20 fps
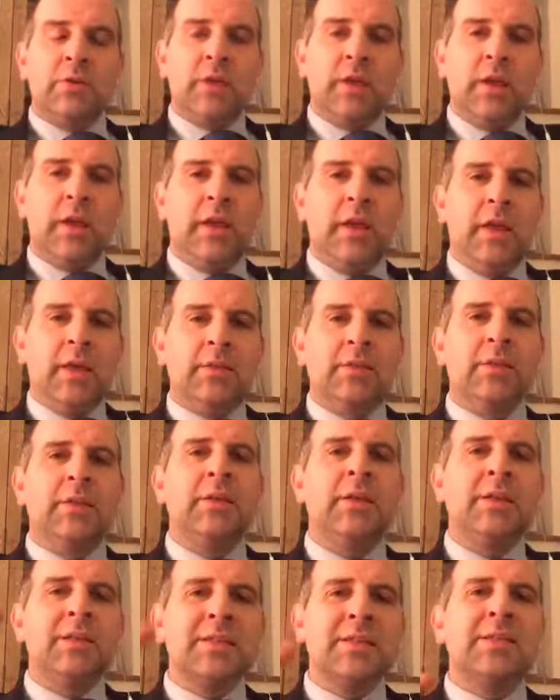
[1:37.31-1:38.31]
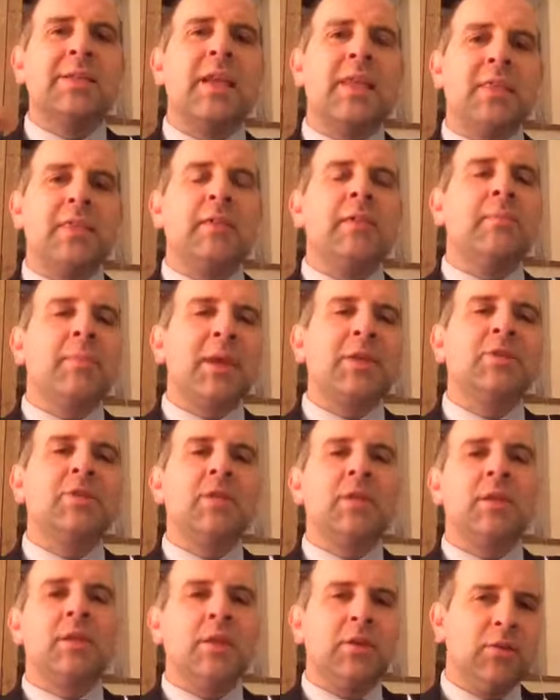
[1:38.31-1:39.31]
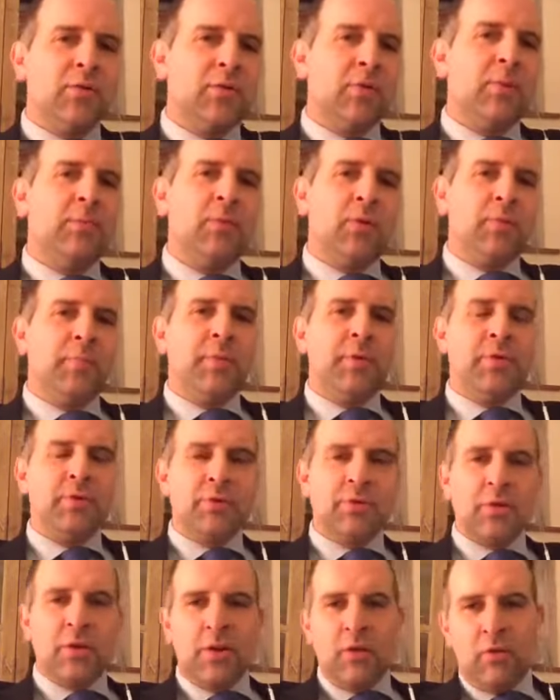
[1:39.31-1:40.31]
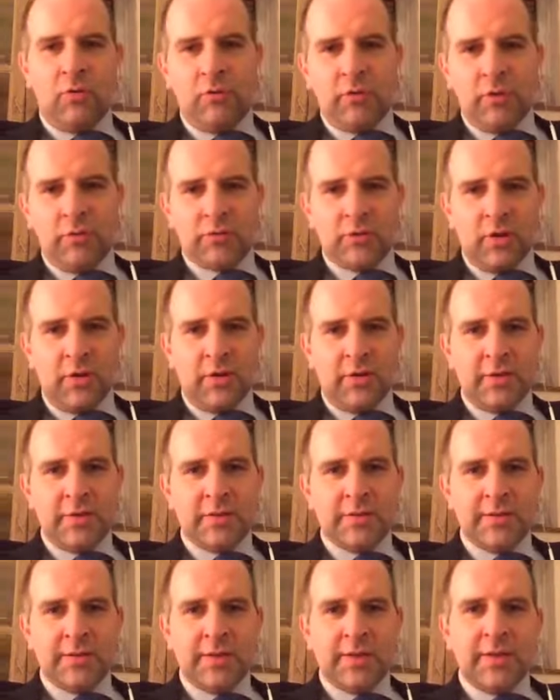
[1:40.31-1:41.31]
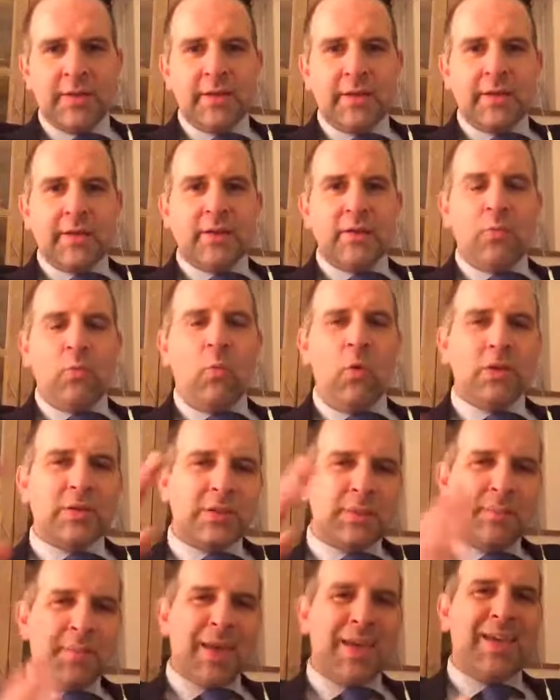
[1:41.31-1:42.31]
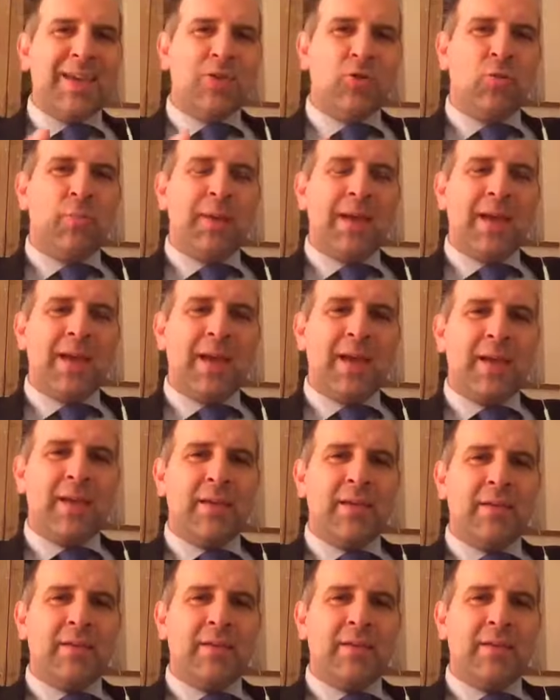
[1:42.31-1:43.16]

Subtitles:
To the extent that I'm actually thinking of doing a blog post along those lines, what to pack in your bag